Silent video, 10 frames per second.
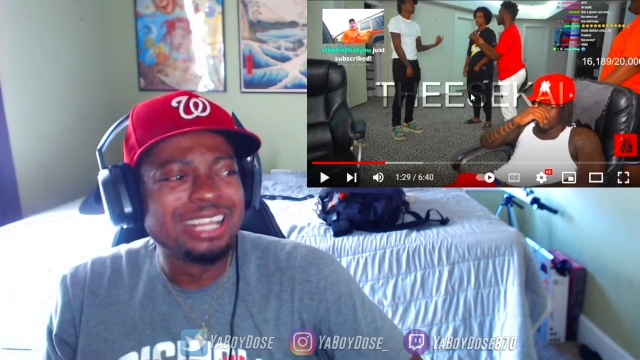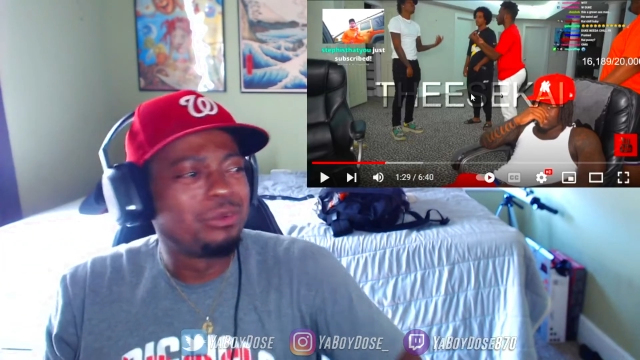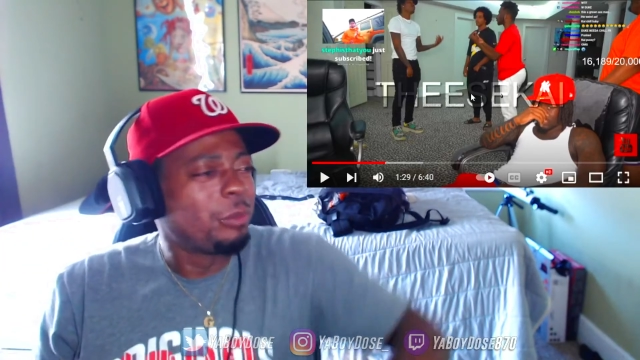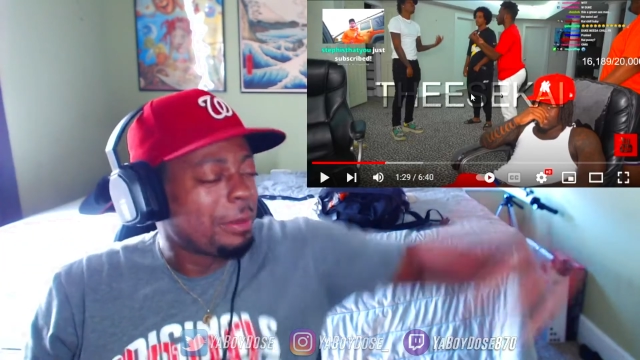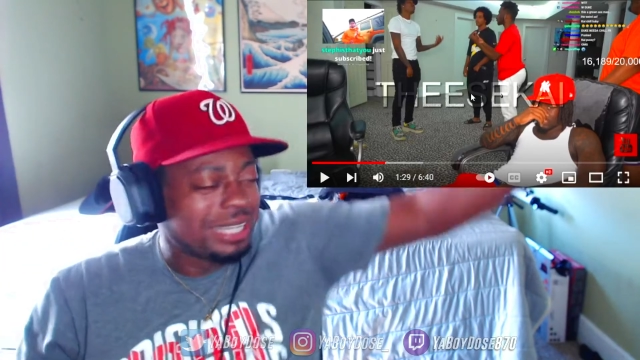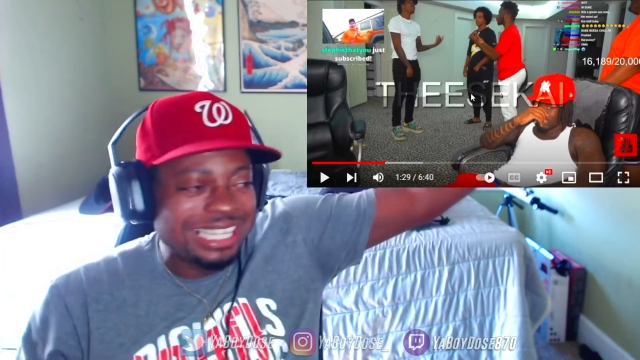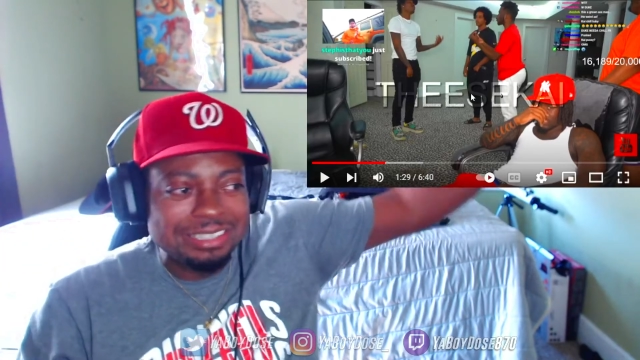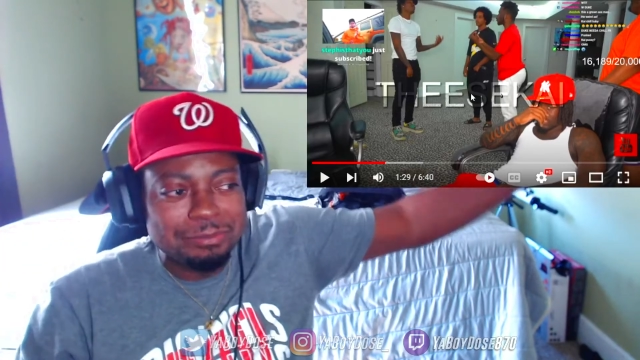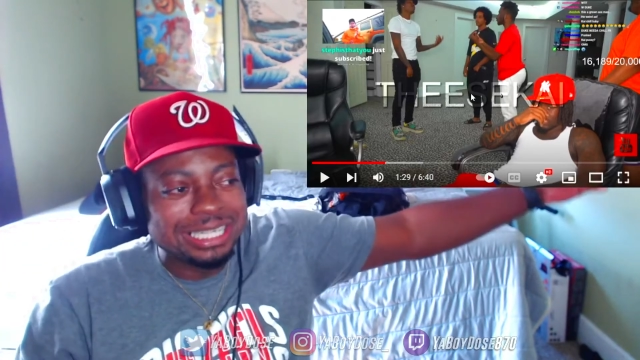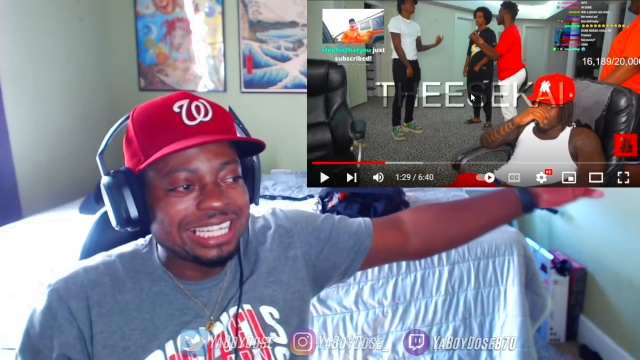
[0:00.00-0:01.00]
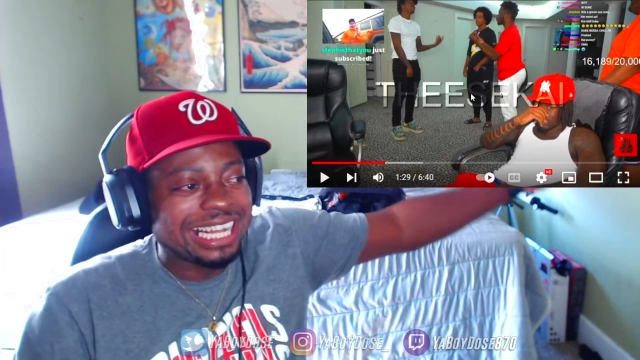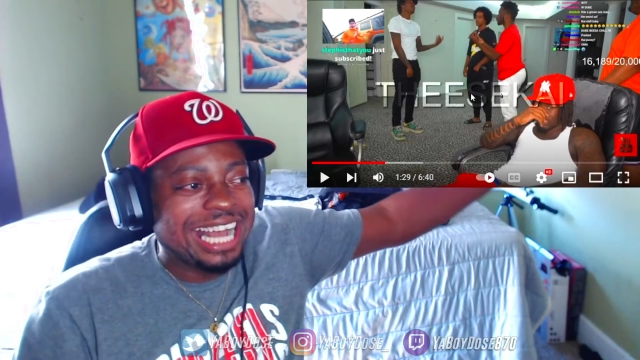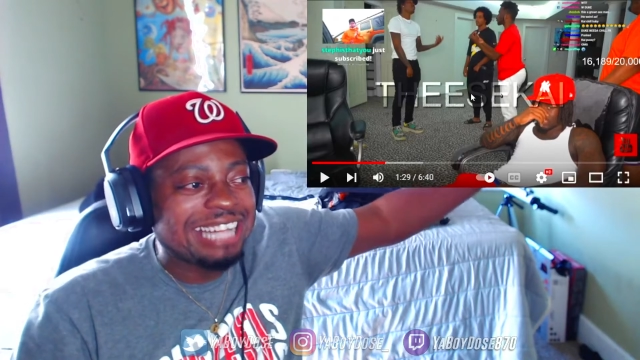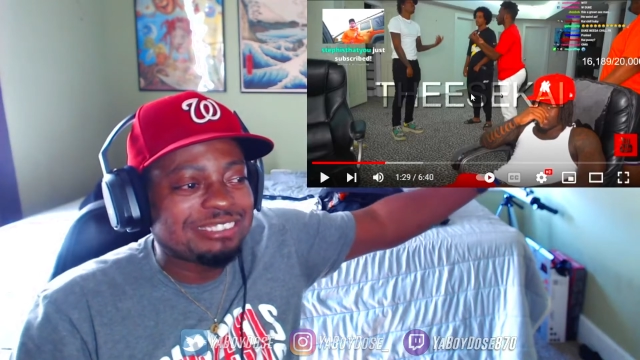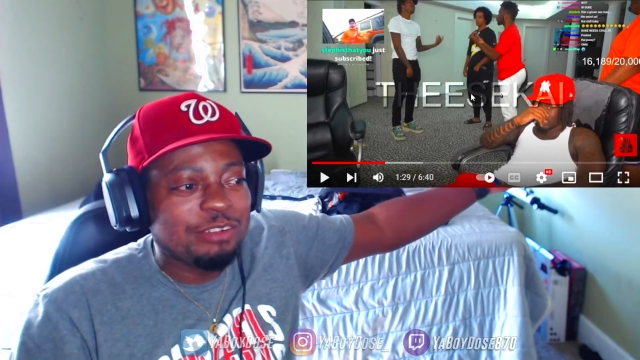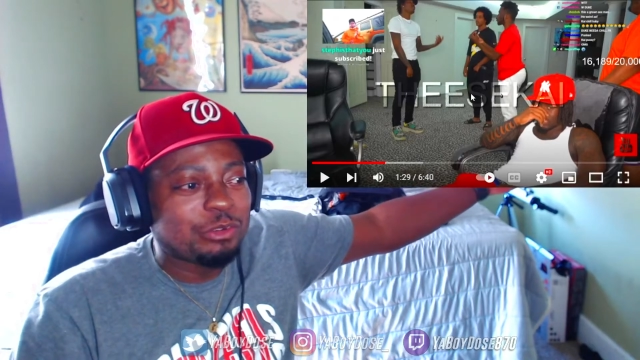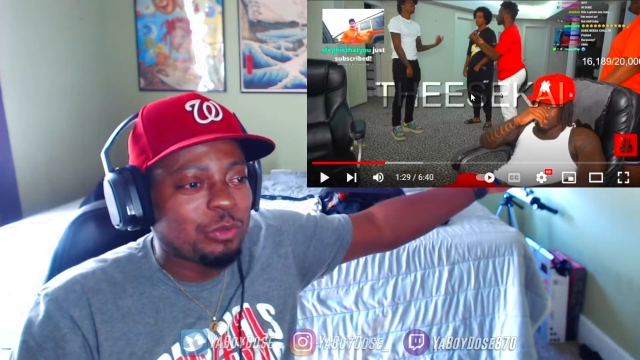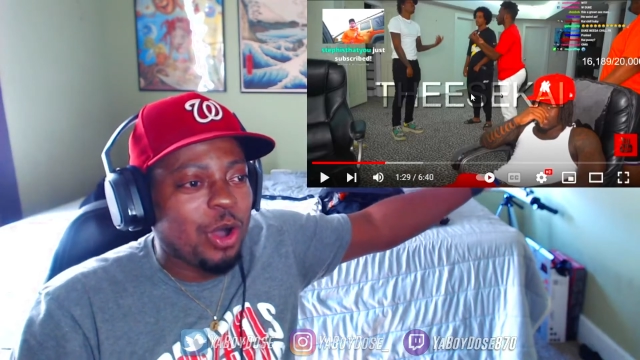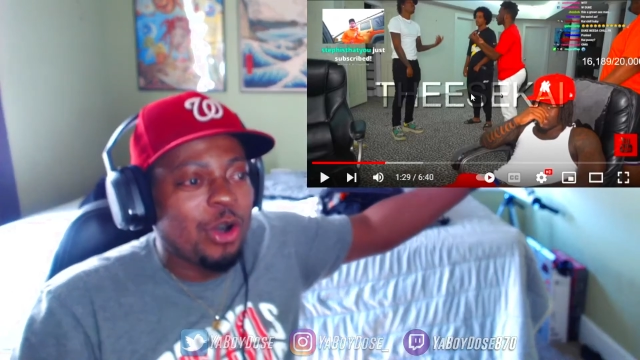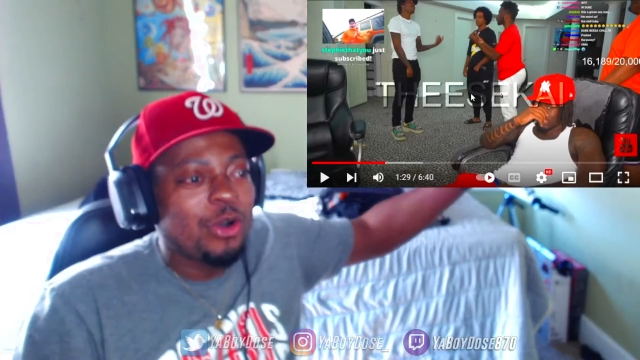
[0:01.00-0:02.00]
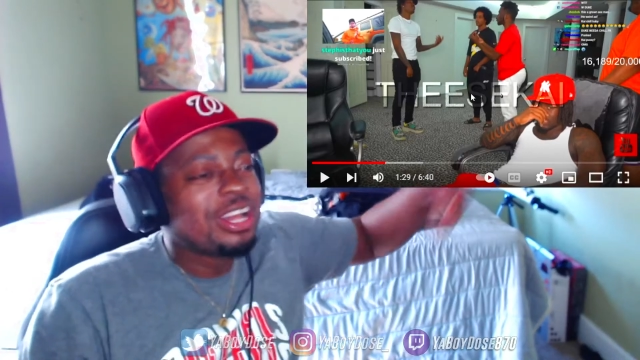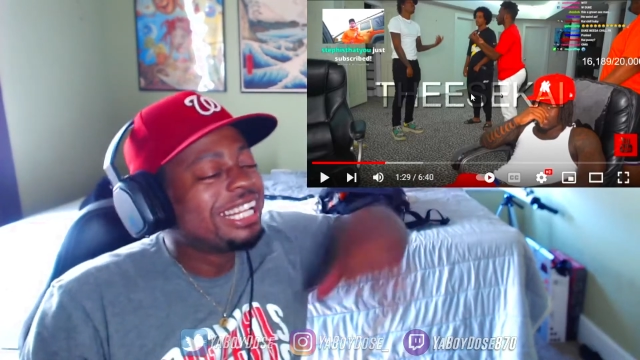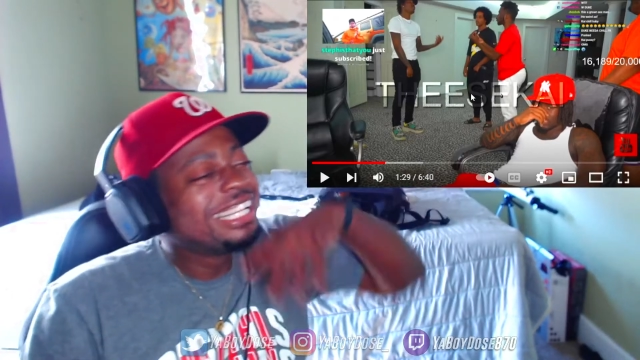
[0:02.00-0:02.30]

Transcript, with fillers: my nigga, my nigga cotched up the wall.